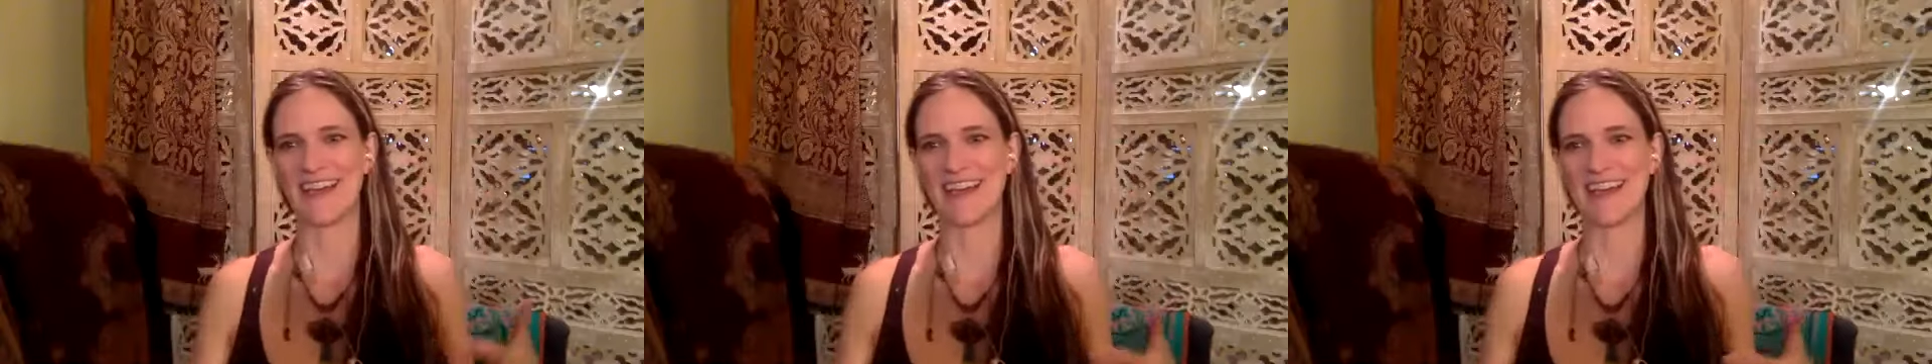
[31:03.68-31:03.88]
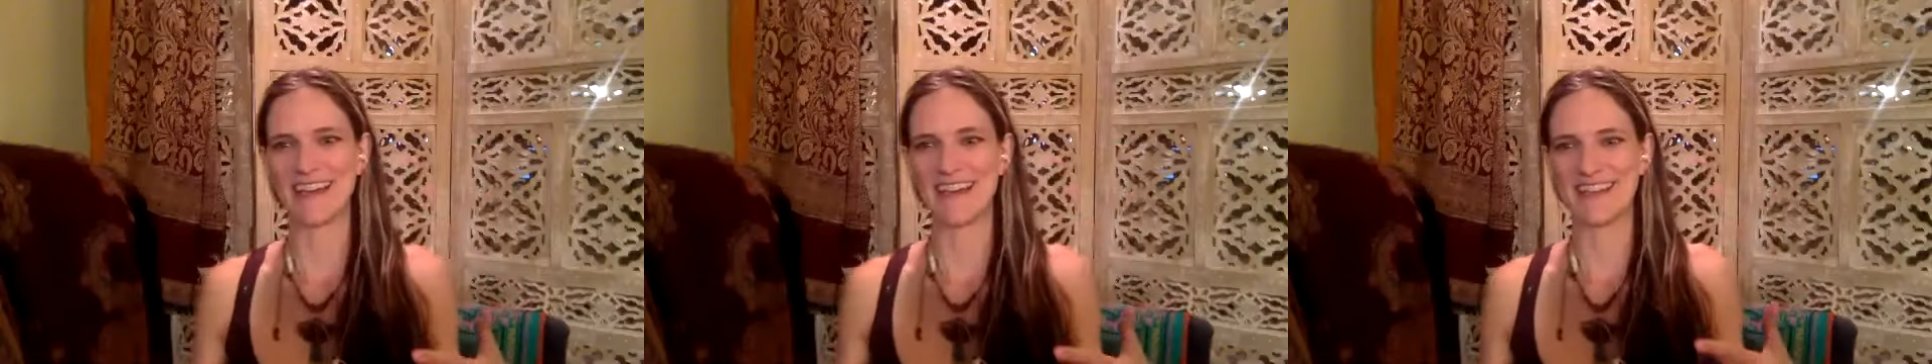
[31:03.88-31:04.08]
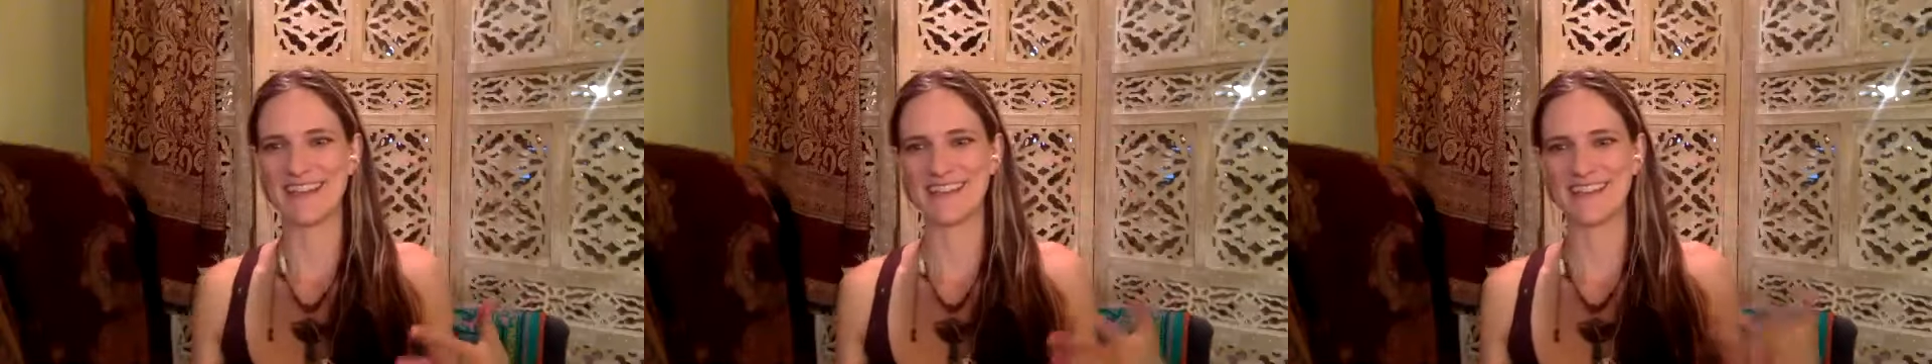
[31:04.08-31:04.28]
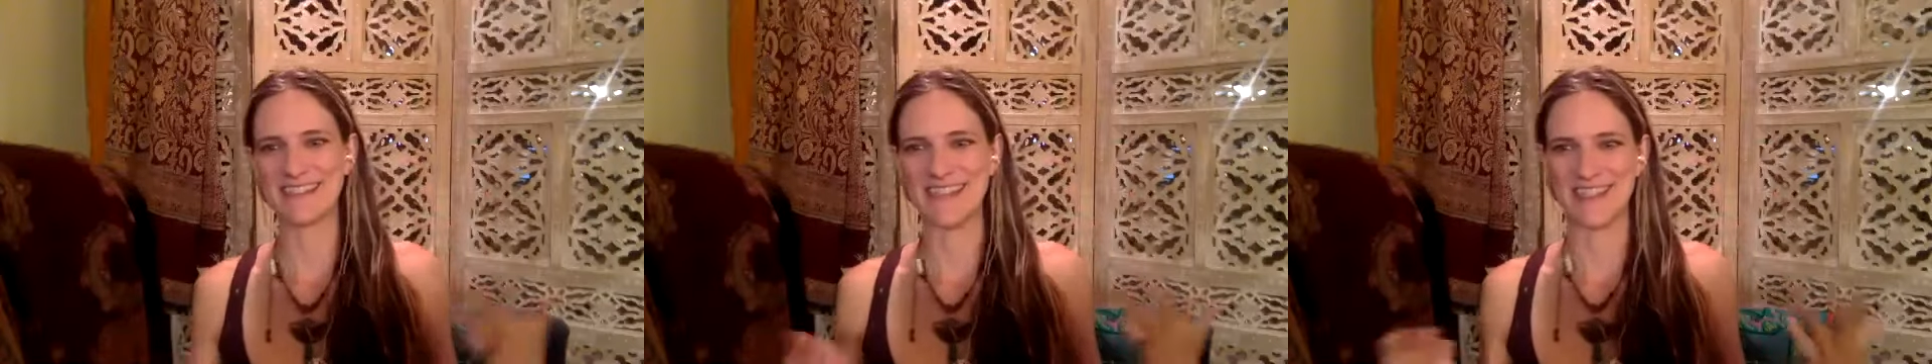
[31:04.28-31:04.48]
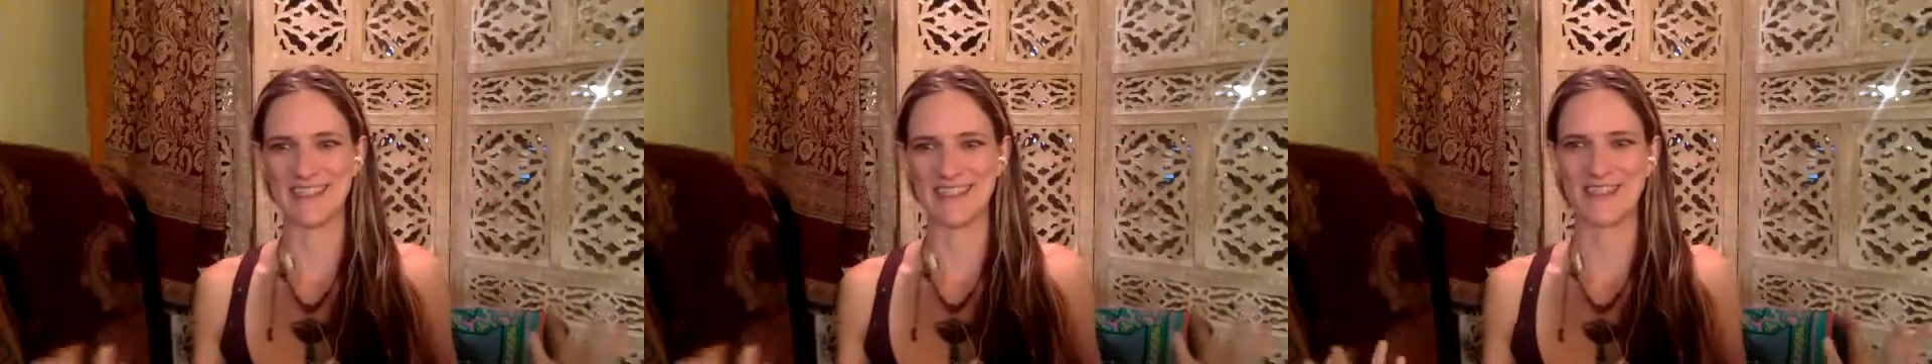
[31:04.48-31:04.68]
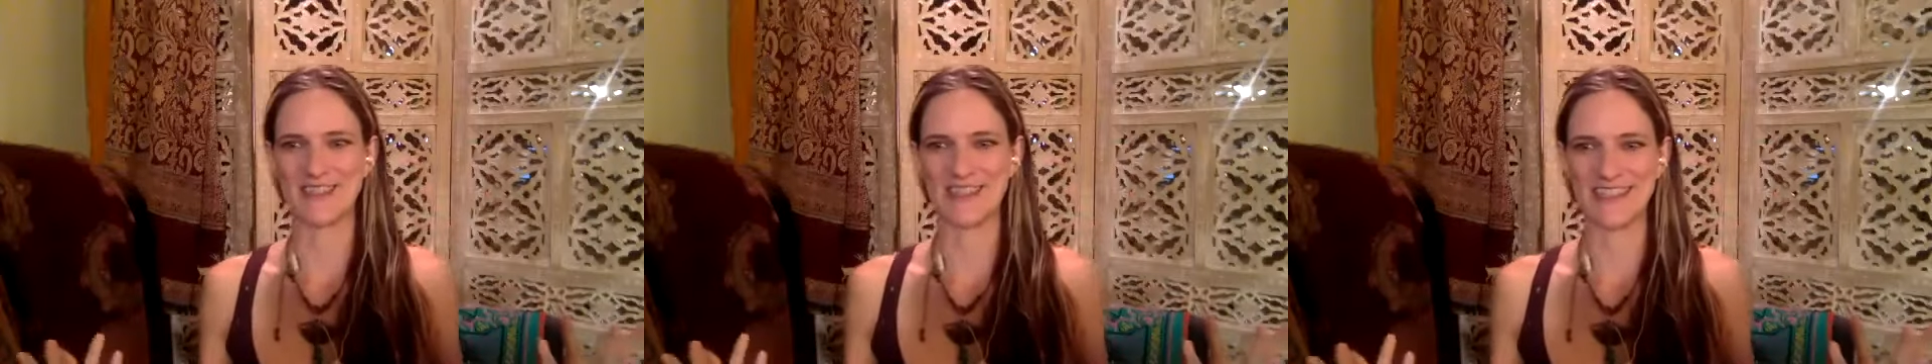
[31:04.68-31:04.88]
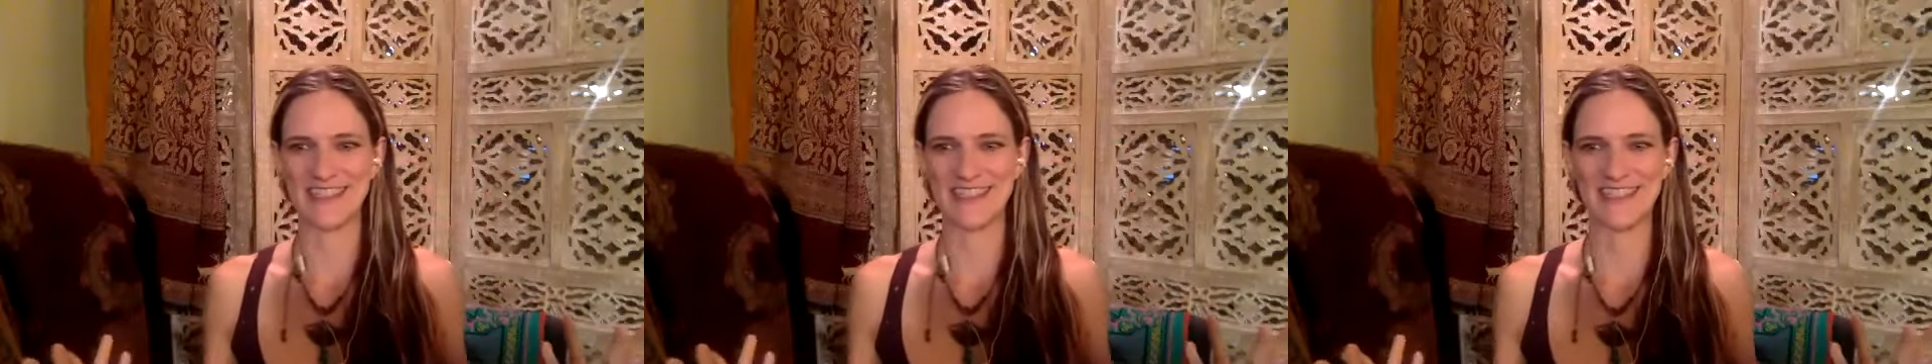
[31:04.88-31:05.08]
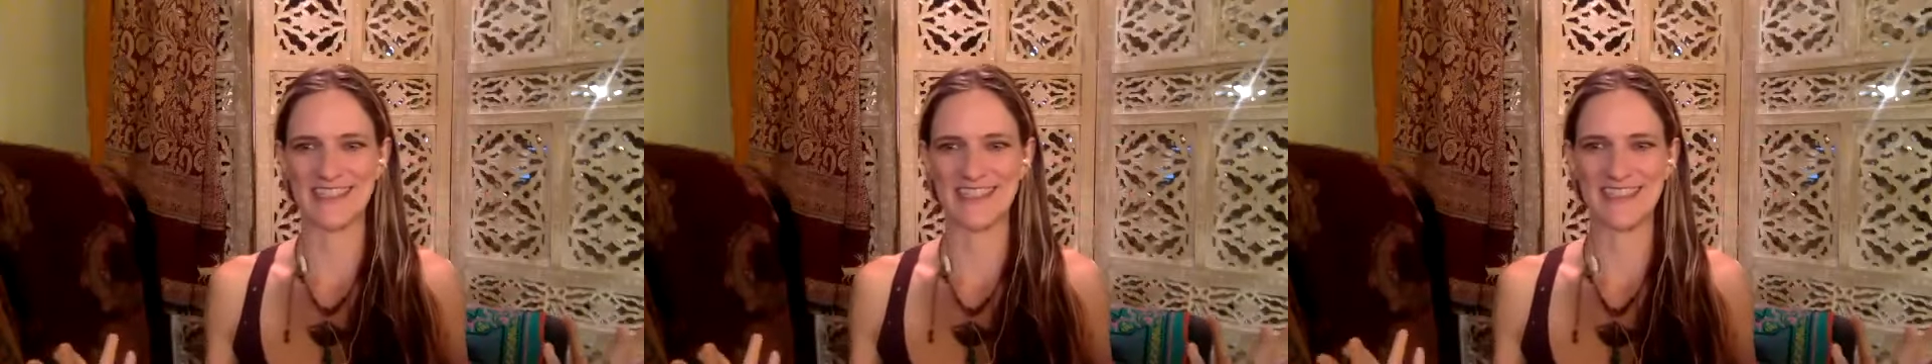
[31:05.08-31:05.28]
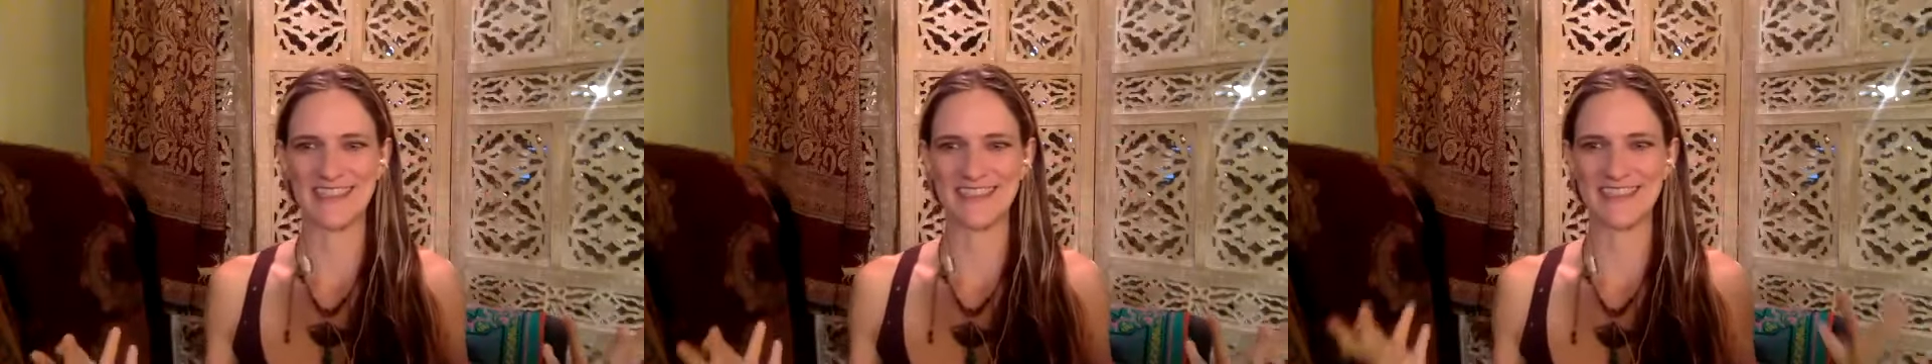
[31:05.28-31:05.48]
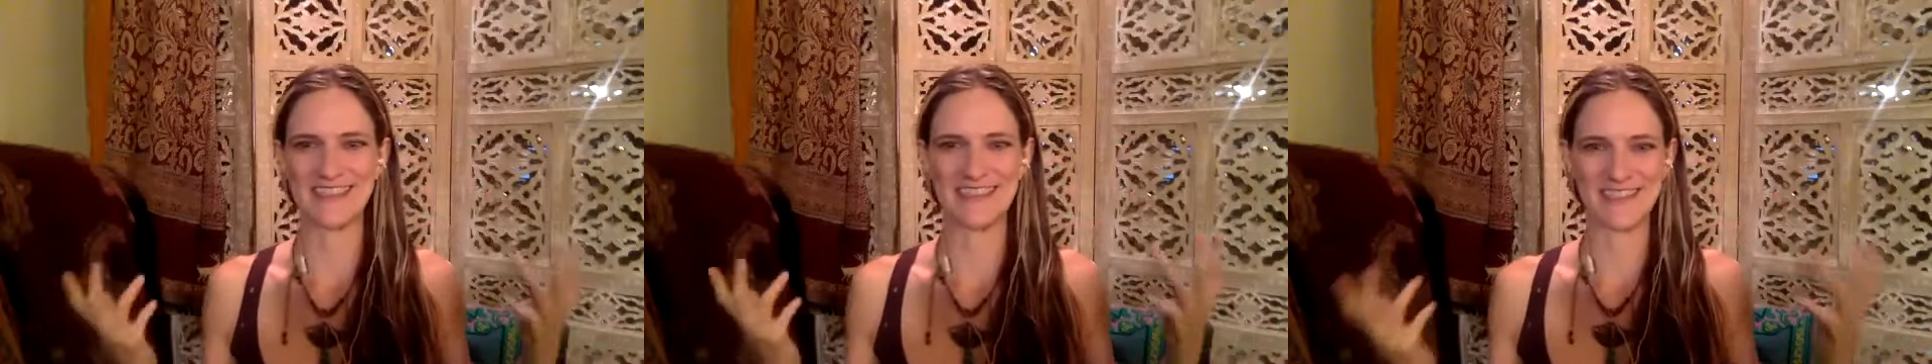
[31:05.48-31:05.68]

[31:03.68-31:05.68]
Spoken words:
That's really